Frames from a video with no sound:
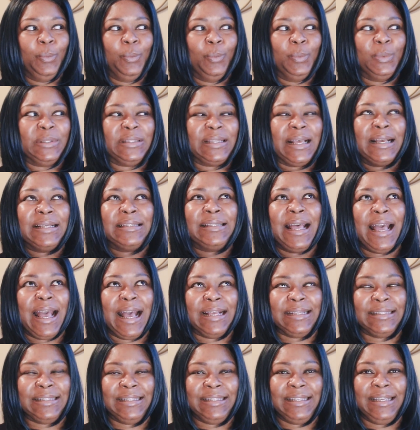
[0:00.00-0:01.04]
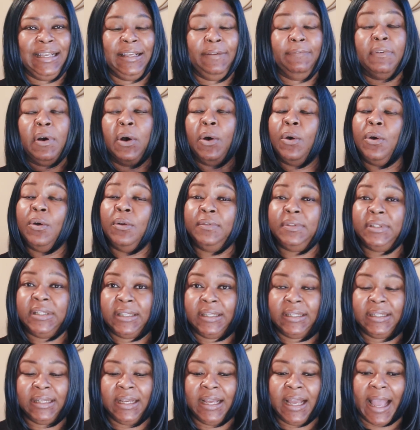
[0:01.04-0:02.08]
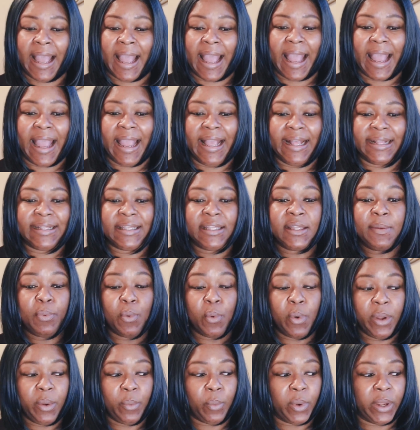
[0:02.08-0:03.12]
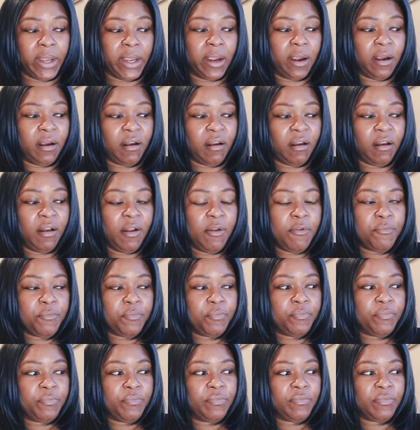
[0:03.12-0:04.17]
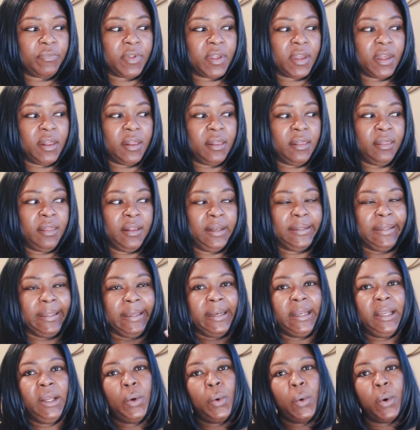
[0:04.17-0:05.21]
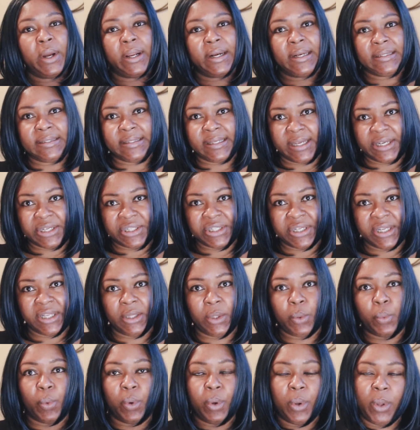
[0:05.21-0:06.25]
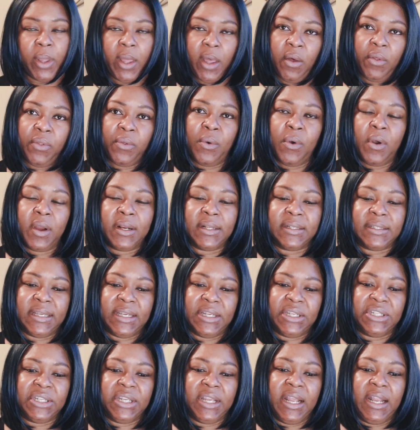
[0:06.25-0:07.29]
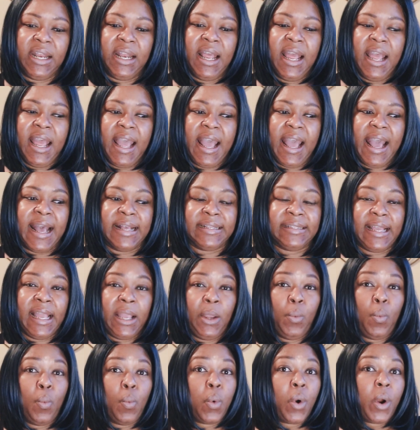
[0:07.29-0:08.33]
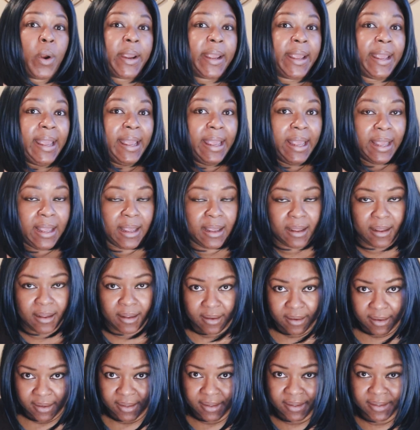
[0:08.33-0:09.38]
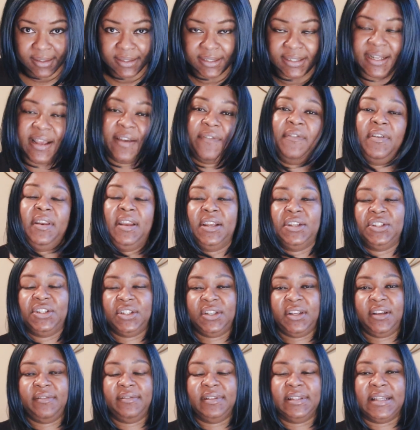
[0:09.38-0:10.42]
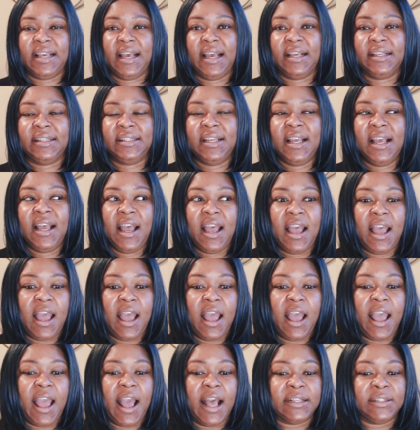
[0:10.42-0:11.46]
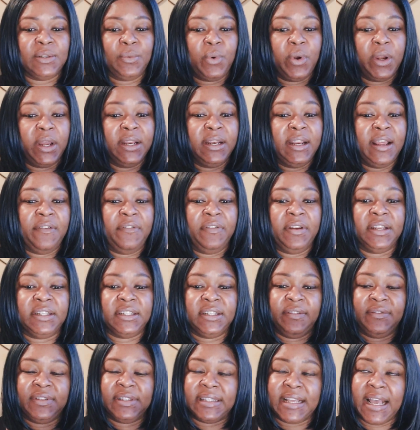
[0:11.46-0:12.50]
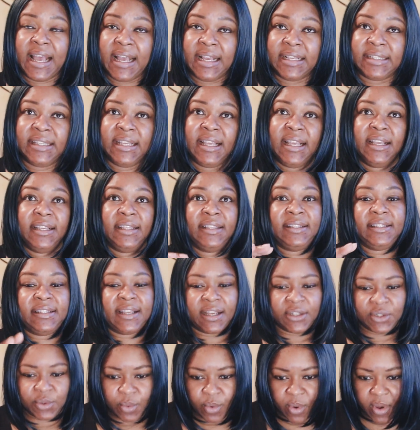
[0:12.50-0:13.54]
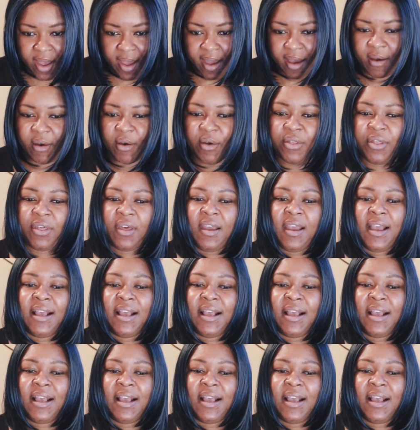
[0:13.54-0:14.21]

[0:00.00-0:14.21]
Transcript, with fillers: Sex has evolved to the point where the leading organization, the World Health Organization, has a working definition of sex. It has a working definition of sex, sexual health,